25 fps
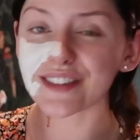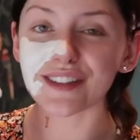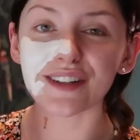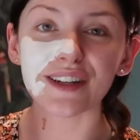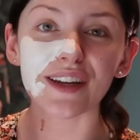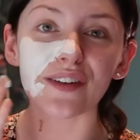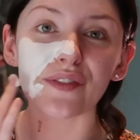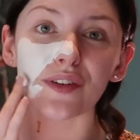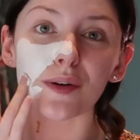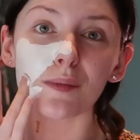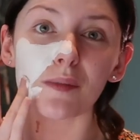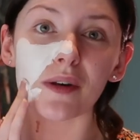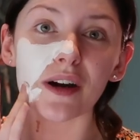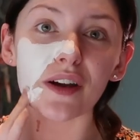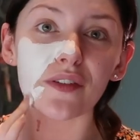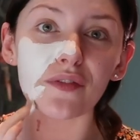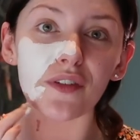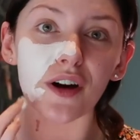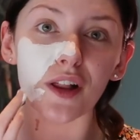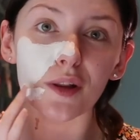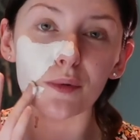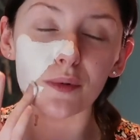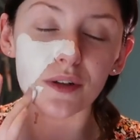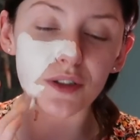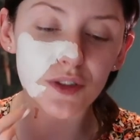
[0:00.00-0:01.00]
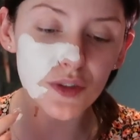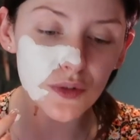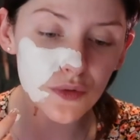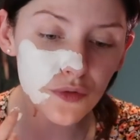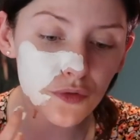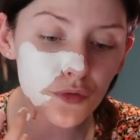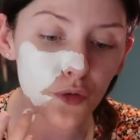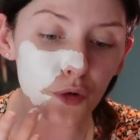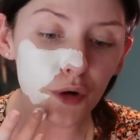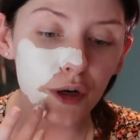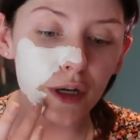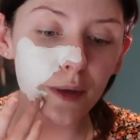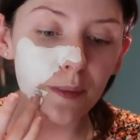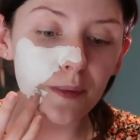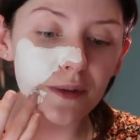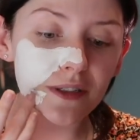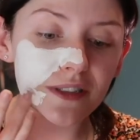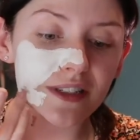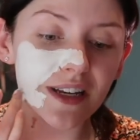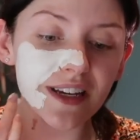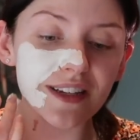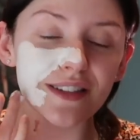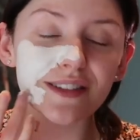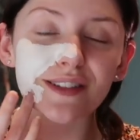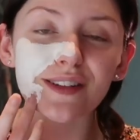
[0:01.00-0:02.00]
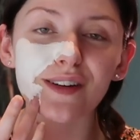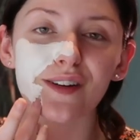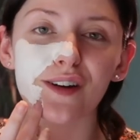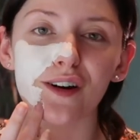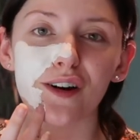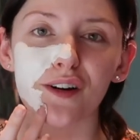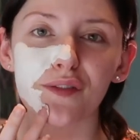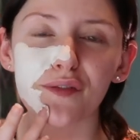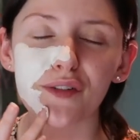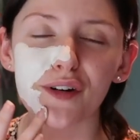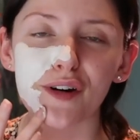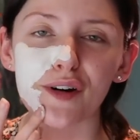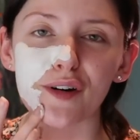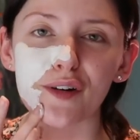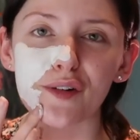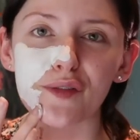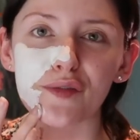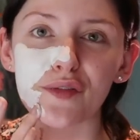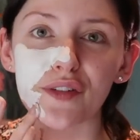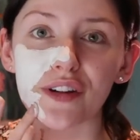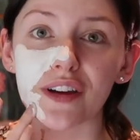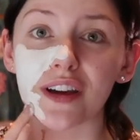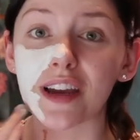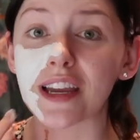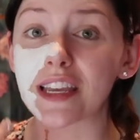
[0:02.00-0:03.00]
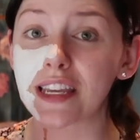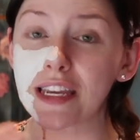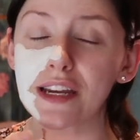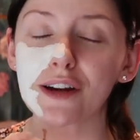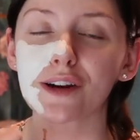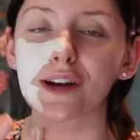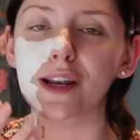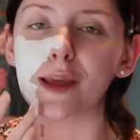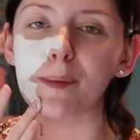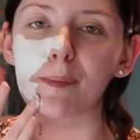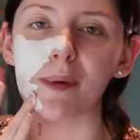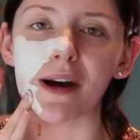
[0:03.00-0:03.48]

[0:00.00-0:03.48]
they're giving my followers 40% off of a yearly